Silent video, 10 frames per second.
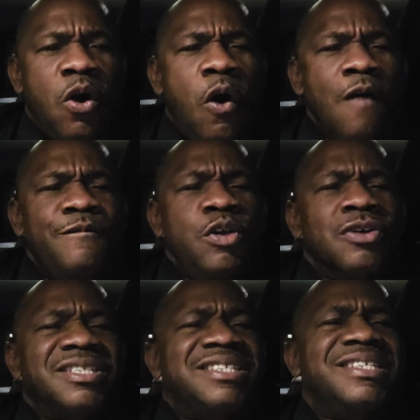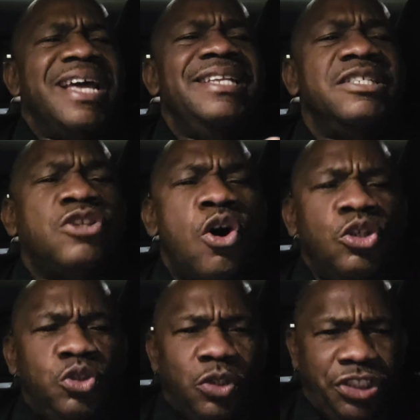of your sins
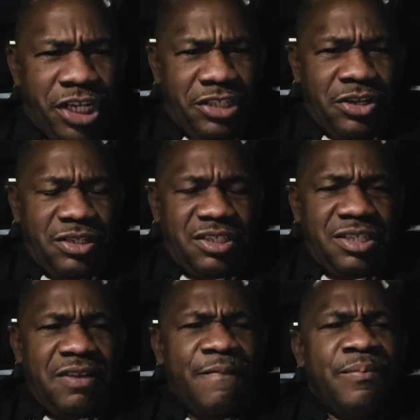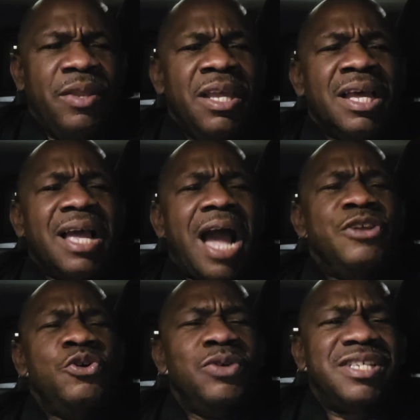unto Jesus?
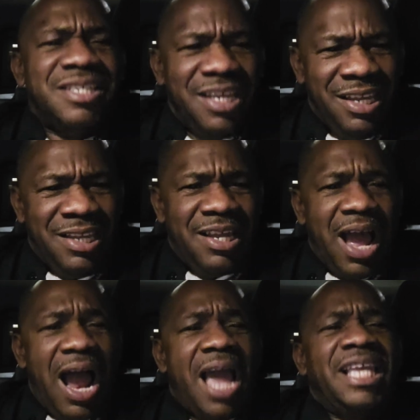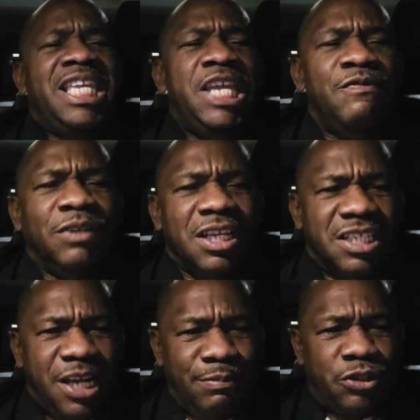Can you see? I give you the
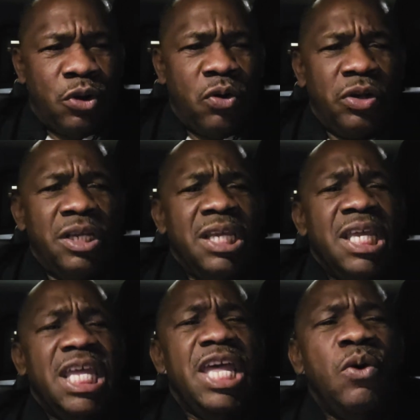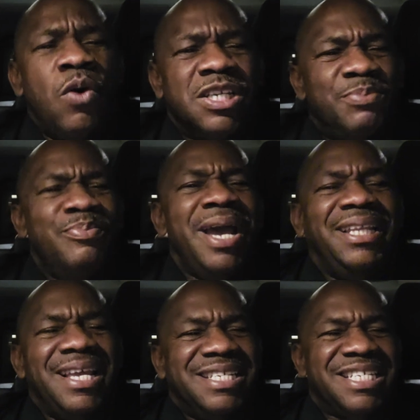scripture. He was
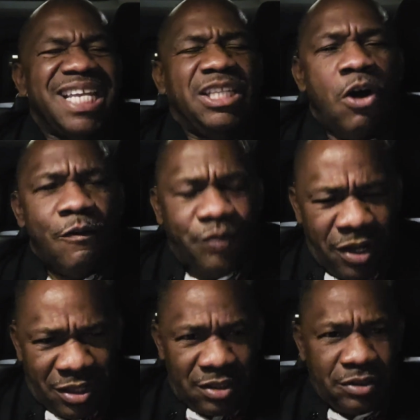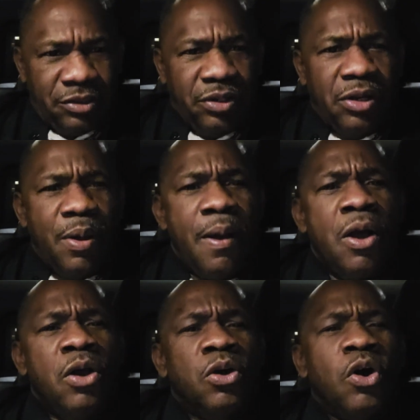made a sin offering.
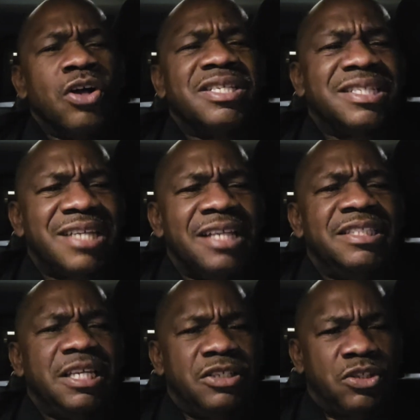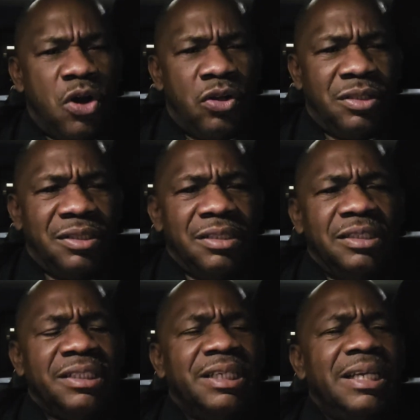God sent his son
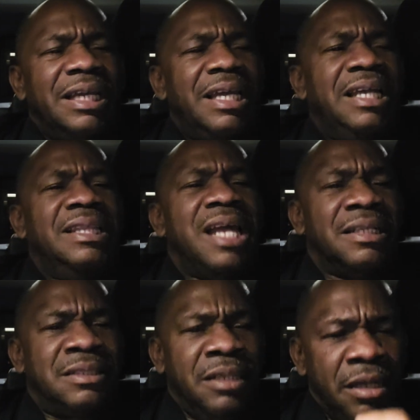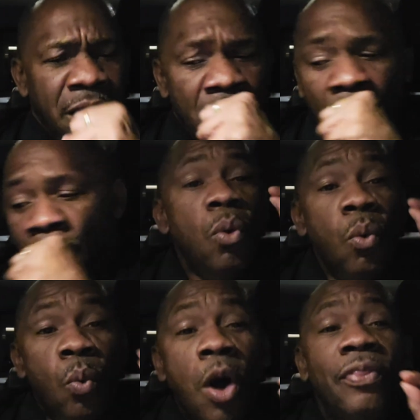in that
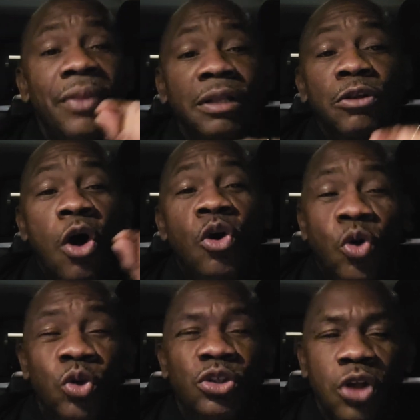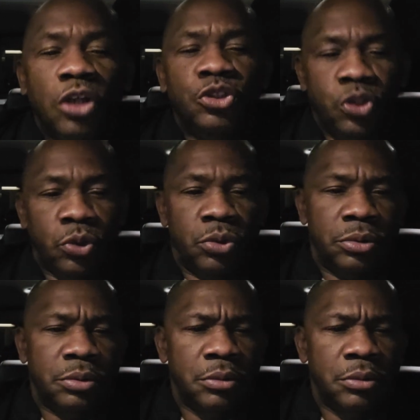what the law could not do,